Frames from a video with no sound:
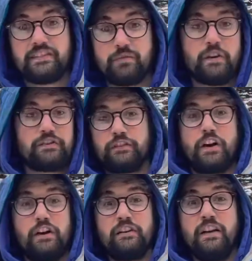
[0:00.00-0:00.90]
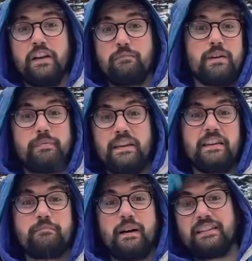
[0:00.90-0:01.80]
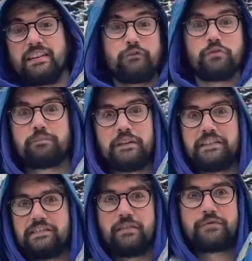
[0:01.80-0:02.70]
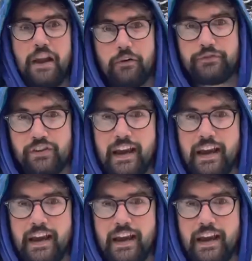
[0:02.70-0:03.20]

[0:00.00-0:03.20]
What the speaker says: which in turn may be eaten by several species themselves.